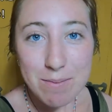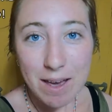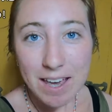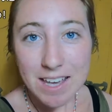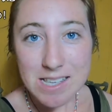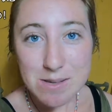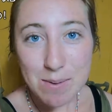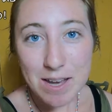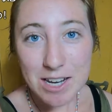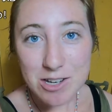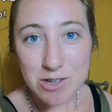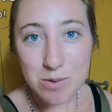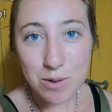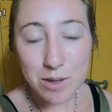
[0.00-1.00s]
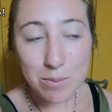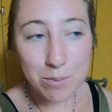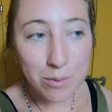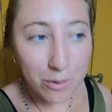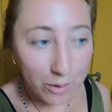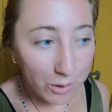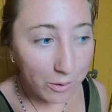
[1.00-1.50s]
my Spanish will
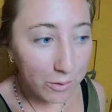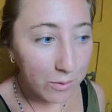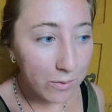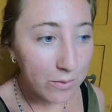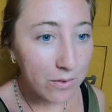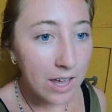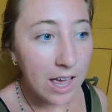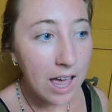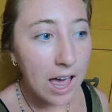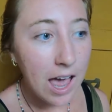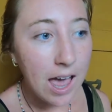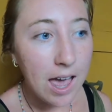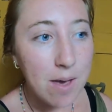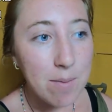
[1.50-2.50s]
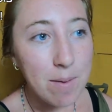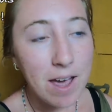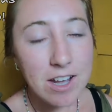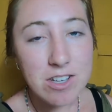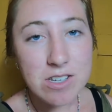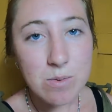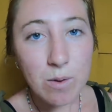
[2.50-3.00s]
improve. I
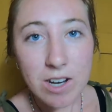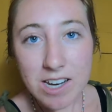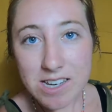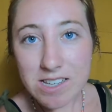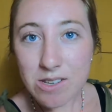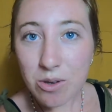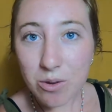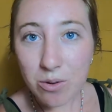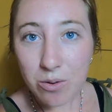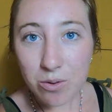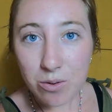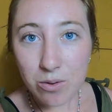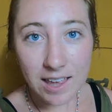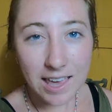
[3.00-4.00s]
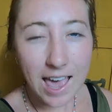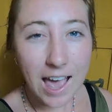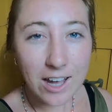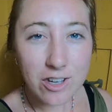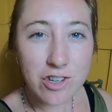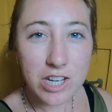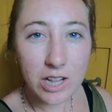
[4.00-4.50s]
just wanted to like
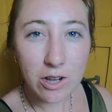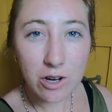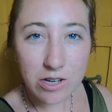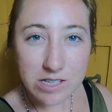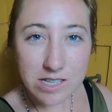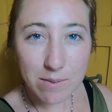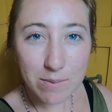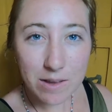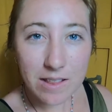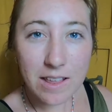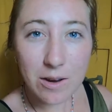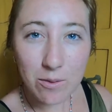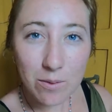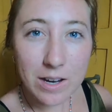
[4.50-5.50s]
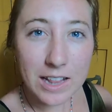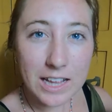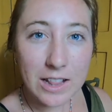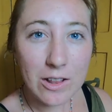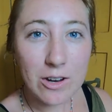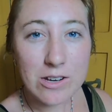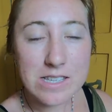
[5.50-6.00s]
actually learn something, like really
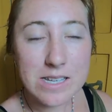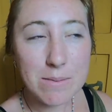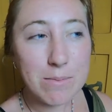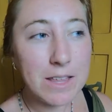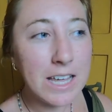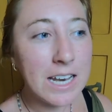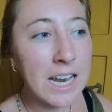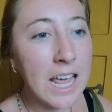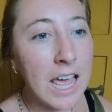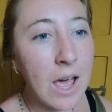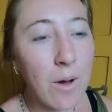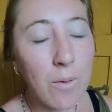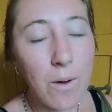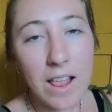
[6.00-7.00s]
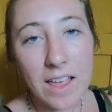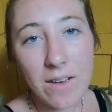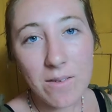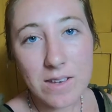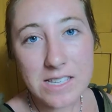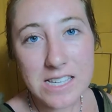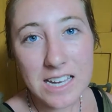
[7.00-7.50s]
learn something while I
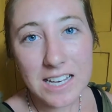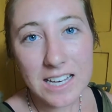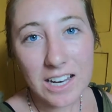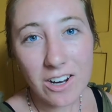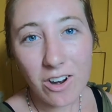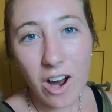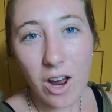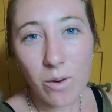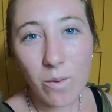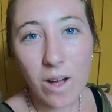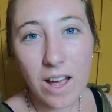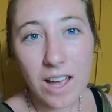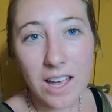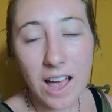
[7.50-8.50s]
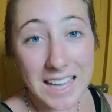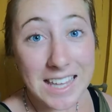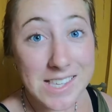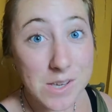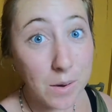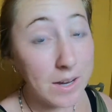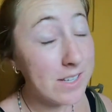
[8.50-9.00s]
was in Nicaragua, and
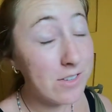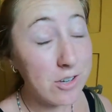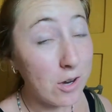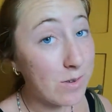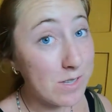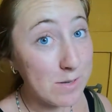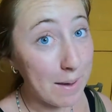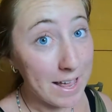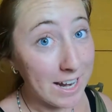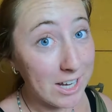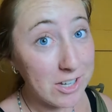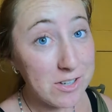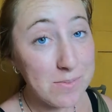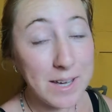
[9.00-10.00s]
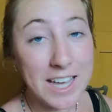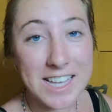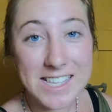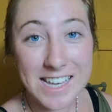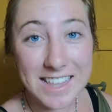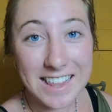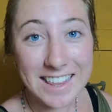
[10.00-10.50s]
so I chose Spanish
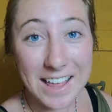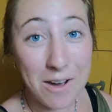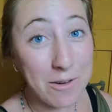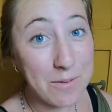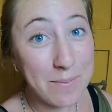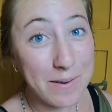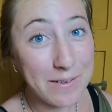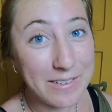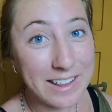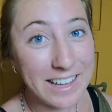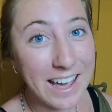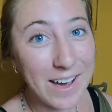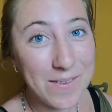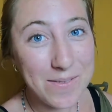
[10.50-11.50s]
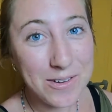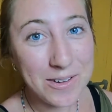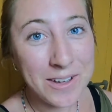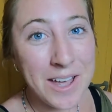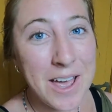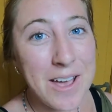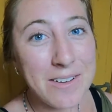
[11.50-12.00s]
because I think that would be really helpful
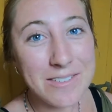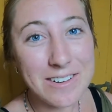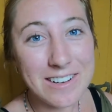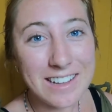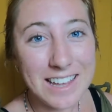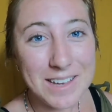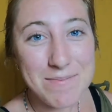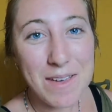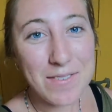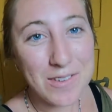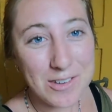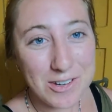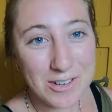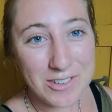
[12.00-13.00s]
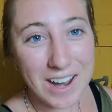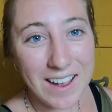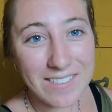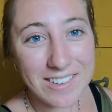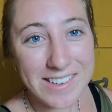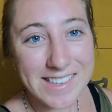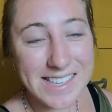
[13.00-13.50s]
for like my future
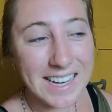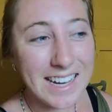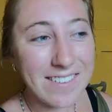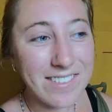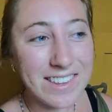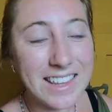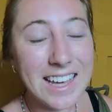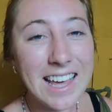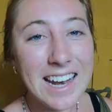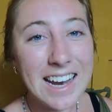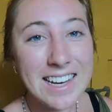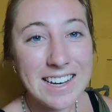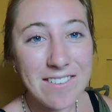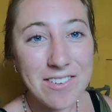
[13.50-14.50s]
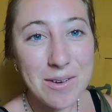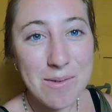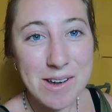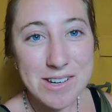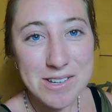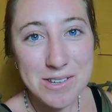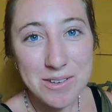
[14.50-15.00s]
travels and everything, and I definitely
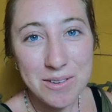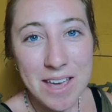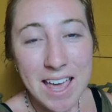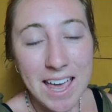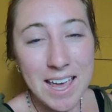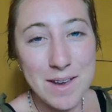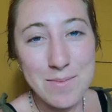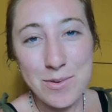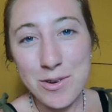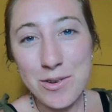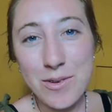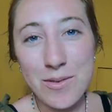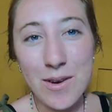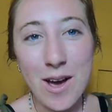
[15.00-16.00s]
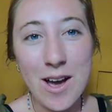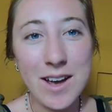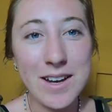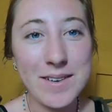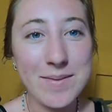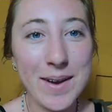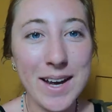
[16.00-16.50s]
want to improve
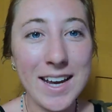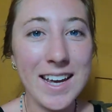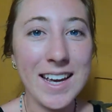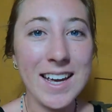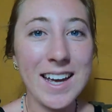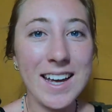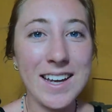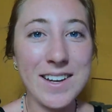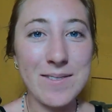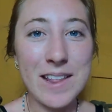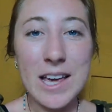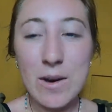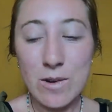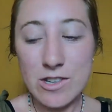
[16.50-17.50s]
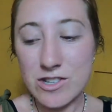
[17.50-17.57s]
on my language